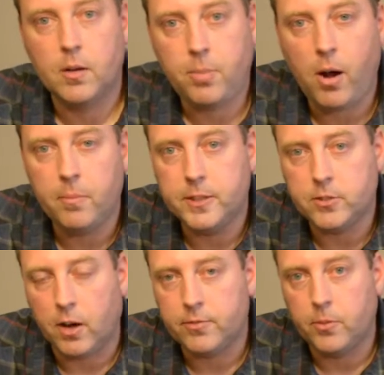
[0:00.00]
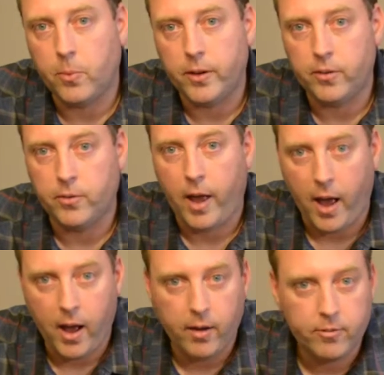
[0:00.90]
Problem is often when you
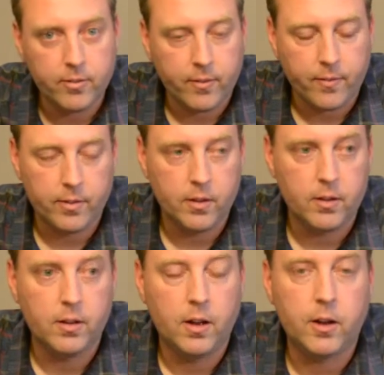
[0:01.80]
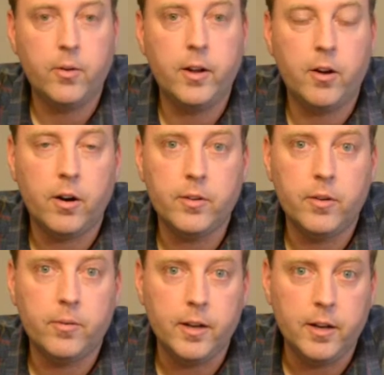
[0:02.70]
have a green card, you
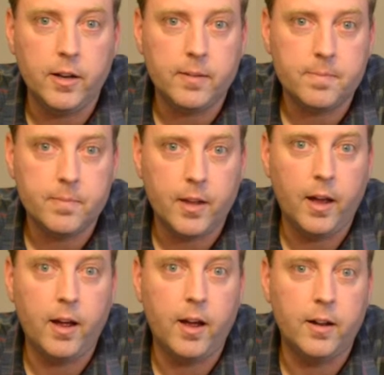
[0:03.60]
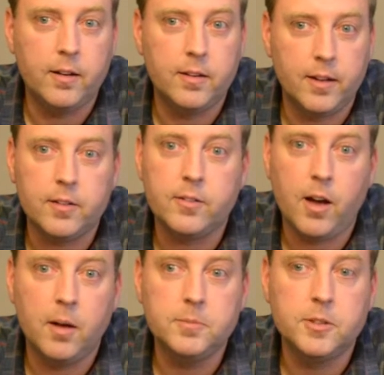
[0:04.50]
don't need it, and the other
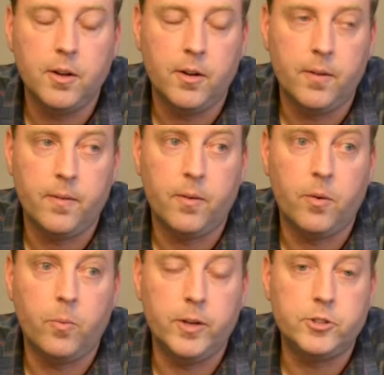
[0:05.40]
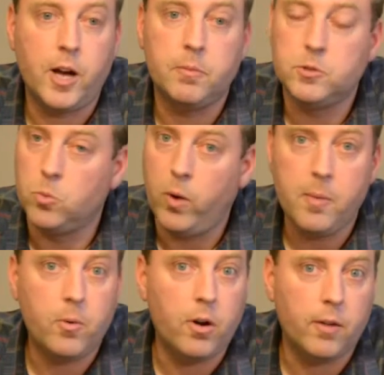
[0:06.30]
times, which happens
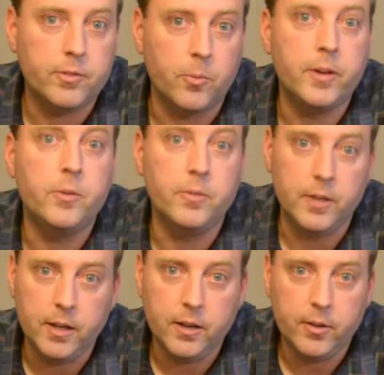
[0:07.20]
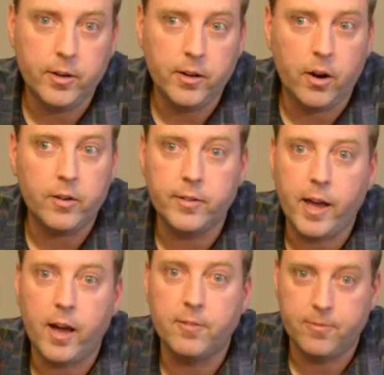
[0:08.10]
way more often, when you need a green card, you
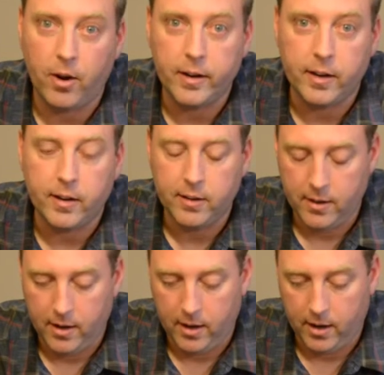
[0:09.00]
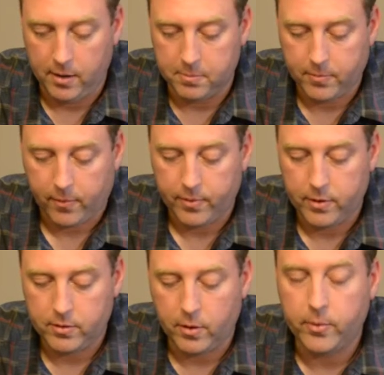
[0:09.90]
can't find it.
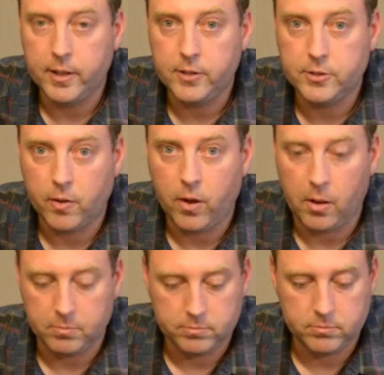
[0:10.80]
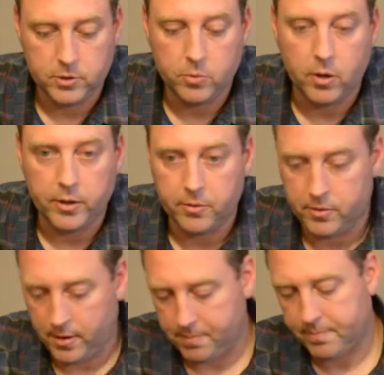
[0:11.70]
So when these show up, you want to
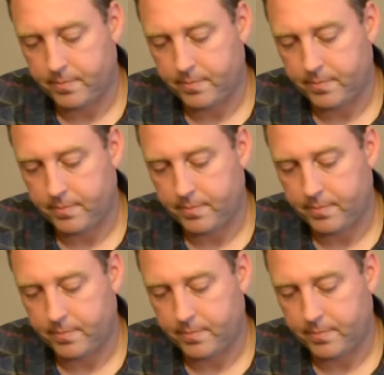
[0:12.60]
use them.